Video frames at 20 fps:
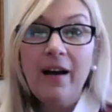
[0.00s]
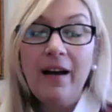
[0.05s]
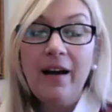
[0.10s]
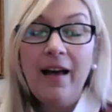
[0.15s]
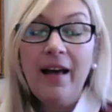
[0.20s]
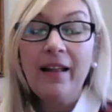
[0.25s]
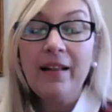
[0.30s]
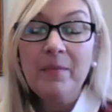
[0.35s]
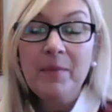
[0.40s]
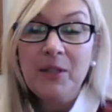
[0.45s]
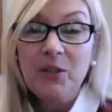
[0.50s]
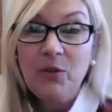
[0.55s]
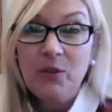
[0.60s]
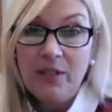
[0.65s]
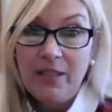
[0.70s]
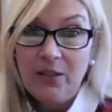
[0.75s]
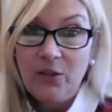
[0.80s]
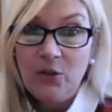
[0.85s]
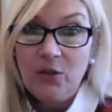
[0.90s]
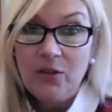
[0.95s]
elementary
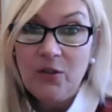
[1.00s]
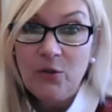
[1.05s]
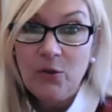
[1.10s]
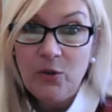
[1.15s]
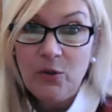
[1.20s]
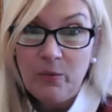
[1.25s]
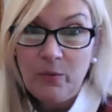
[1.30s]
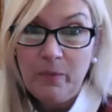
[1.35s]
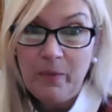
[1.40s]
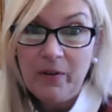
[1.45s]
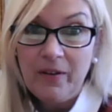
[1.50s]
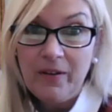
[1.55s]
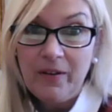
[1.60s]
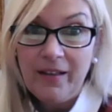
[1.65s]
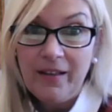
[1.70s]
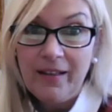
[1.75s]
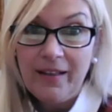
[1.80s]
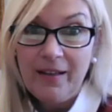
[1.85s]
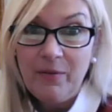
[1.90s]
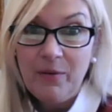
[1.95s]
teachers are super
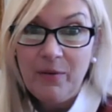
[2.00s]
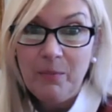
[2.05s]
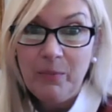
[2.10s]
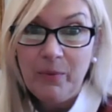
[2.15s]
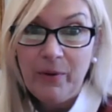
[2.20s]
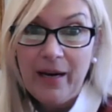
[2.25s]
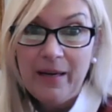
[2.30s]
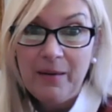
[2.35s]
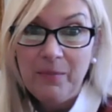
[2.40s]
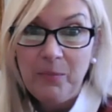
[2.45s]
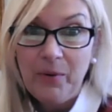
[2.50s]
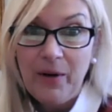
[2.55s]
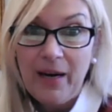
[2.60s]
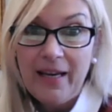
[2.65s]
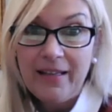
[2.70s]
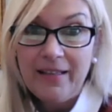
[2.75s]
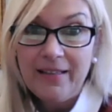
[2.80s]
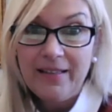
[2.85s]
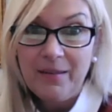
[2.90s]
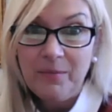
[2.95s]
good at giving brain
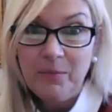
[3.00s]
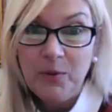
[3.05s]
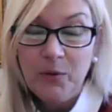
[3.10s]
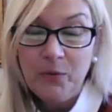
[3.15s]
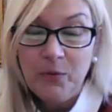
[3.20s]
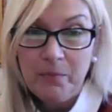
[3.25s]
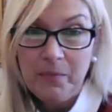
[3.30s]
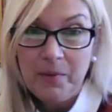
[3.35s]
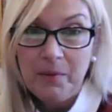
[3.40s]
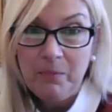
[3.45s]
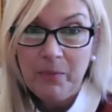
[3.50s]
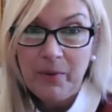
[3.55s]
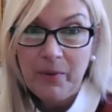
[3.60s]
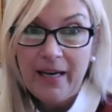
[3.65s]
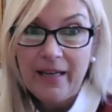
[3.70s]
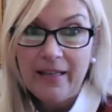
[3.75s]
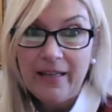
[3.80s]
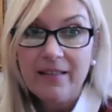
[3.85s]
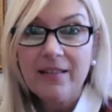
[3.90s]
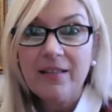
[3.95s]
breaks and movement
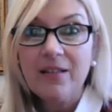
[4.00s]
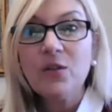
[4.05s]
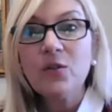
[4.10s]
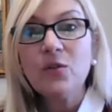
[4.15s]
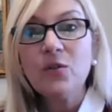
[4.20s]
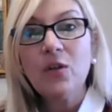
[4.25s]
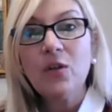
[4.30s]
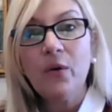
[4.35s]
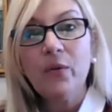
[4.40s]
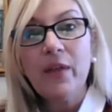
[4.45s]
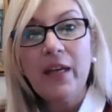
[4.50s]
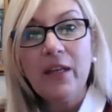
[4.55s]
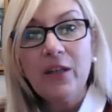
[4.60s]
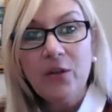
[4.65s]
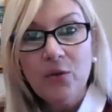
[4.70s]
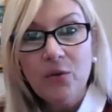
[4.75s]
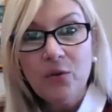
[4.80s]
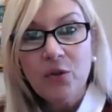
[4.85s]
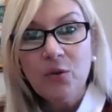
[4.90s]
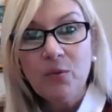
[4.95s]
breaks. So they
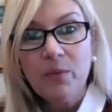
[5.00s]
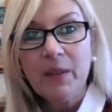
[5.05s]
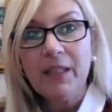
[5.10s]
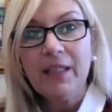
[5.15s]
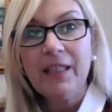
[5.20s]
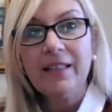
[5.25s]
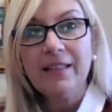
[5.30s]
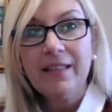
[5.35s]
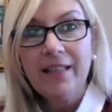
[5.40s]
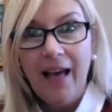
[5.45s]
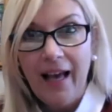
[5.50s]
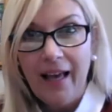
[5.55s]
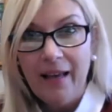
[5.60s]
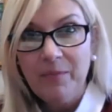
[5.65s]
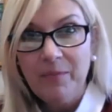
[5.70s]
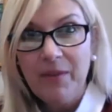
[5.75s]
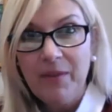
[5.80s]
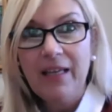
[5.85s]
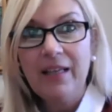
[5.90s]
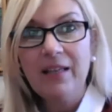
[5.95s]
usually
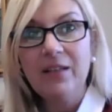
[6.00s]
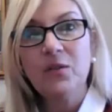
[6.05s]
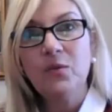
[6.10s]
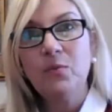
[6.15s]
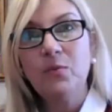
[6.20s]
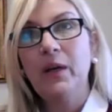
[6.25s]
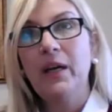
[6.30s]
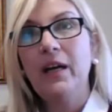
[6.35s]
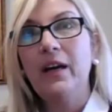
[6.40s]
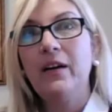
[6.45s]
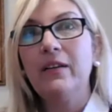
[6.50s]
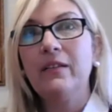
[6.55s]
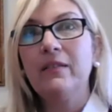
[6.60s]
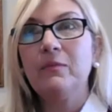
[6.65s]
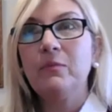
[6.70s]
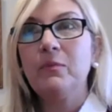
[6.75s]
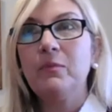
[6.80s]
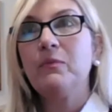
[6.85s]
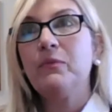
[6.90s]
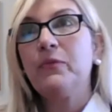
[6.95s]
time things where,
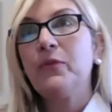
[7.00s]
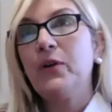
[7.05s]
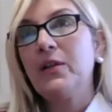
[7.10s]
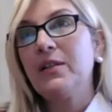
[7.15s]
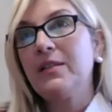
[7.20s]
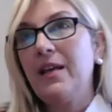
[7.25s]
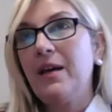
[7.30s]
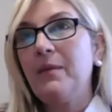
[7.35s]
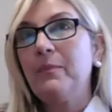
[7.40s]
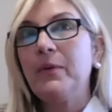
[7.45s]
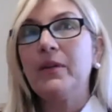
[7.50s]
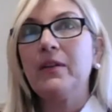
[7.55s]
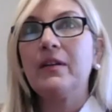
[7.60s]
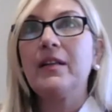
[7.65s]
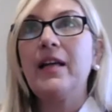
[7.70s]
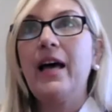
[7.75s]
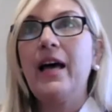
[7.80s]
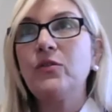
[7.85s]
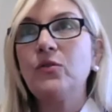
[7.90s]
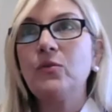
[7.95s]
for example, the
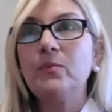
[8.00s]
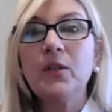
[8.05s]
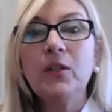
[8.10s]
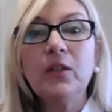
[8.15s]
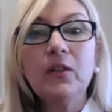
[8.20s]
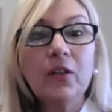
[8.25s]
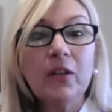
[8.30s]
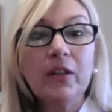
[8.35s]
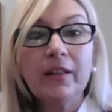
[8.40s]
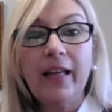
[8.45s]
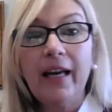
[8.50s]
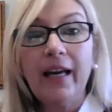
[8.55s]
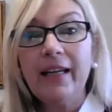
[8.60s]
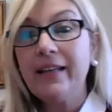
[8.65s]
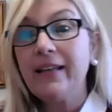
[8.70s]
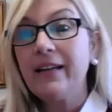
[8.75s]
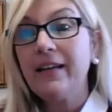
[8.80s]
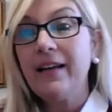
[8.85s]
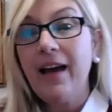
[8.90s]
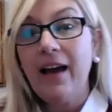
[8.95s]
classroom could look like
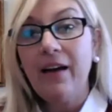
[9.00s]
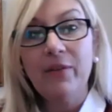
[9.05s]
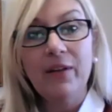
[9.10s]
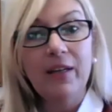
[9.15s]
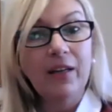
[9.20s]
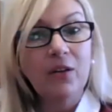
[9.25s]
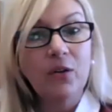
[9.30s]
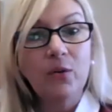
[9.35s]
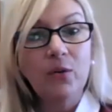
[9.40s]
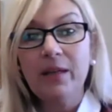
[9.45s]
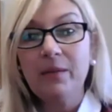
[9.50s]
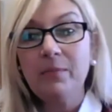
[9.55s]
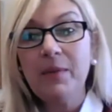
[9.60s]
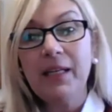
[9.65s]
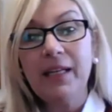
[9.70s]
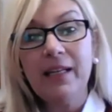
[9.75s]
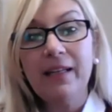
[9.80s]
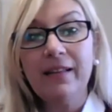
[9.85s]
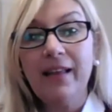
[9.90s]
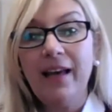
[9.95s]
having a quick
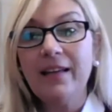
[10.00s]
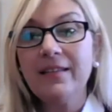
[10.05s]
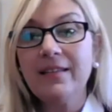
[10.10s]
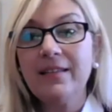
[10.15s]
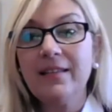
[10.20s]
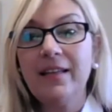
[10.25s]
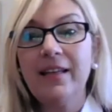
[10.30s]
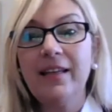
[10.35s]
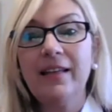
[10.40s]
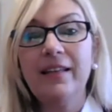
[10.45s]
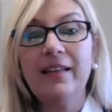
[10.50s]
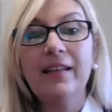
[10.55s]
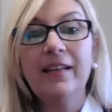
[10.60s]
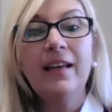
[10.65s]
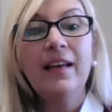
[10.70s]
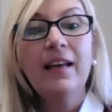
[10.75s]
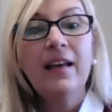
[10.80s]
mini lesson,